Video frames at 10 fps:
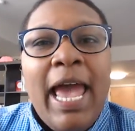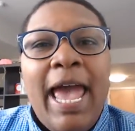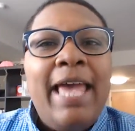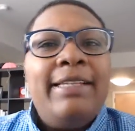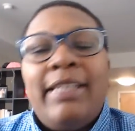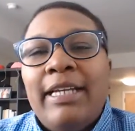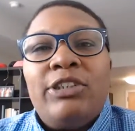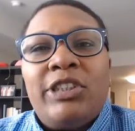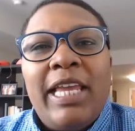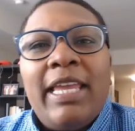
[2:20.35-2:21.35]
And they
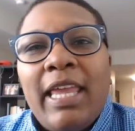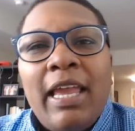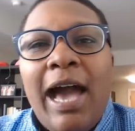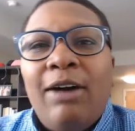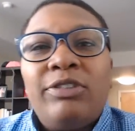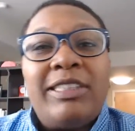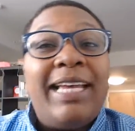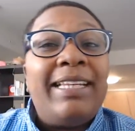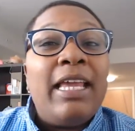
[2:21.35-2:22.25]
are taking outside